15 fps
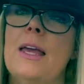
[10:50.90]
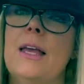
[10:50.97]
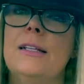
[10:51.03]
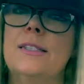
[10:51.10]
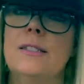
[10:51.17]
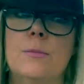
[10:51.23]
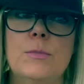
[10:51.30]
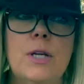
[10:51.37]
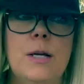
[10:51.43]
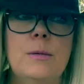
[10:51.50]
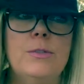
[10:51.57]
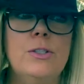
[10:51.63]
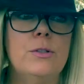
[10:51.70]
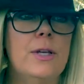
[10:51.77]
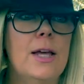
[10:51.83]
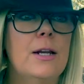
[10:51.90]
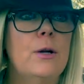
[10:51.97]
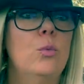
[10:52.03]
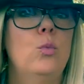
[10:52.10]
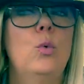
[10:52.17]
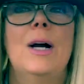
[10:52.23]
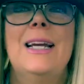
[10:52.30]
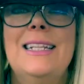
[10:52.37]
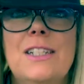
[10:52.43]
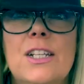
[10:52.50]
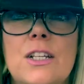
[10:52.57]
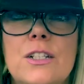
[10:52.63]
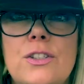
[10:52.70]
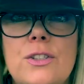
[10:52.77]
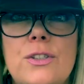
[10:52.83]
sometimes you'll get a white
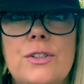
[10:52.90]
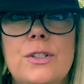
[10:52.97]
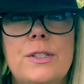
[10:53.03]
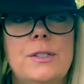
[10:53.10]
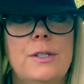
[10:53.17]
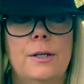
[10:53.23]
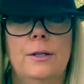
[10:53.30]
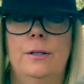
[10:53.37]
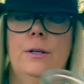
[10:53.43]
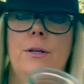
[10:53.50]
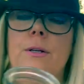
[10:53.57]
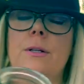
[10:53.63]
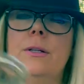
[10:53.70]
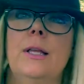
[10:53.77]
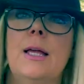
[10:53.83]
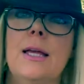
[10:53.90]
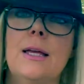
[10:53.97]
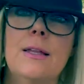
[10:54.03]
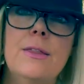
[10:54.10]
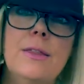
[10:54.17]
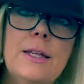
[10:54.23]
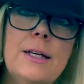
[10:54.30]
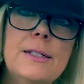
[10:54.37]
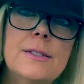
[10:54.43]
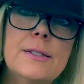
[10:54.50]
soot like this.